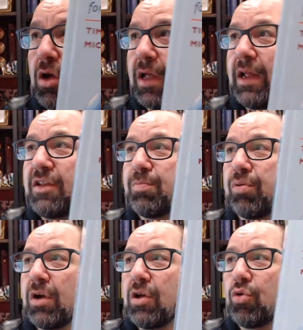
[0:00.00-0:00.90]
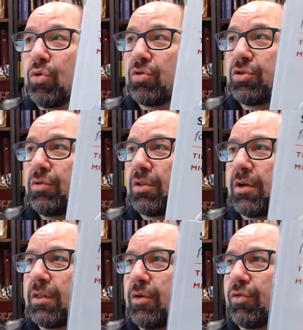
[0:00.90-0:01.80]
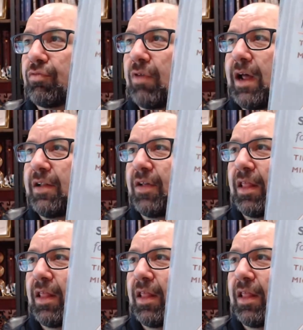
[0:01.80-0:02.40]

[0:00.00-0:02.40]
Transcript: Look, it's pretty cool too. Look at those reds.